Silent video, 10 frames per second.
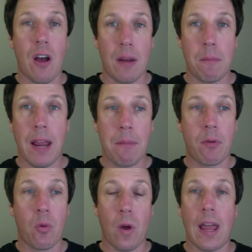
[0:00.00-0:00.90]
on
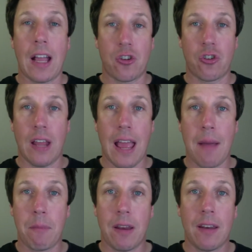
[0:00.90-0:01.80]
paper, what actually
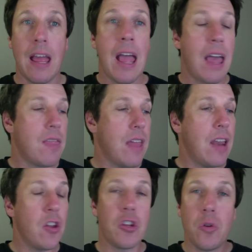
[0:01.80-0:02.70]
happened,
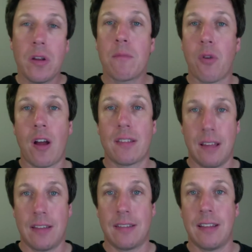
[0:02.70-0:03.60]
then you can
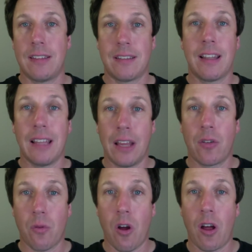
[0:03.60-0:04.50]
process this
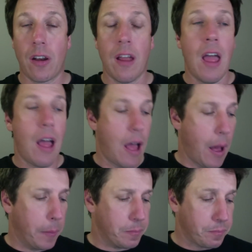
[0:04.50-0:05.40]
later on.
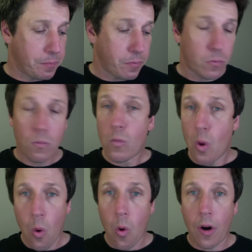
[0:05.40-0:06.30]

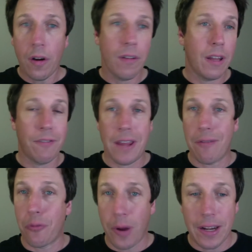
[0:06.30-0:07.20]
Or if you
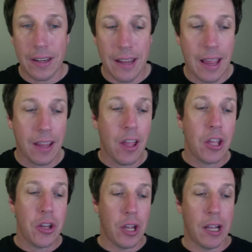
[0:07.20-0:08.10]
have a rainy day,
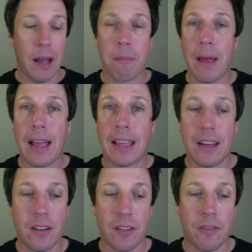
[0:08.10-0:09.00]
you can come back
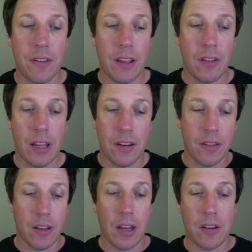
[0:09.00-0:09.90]
into the field, into
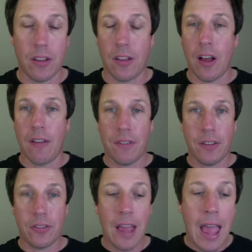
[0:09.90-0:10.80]
the
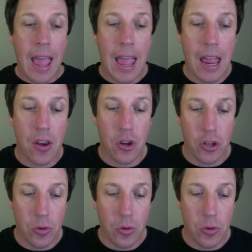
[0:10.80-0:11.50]
office, and you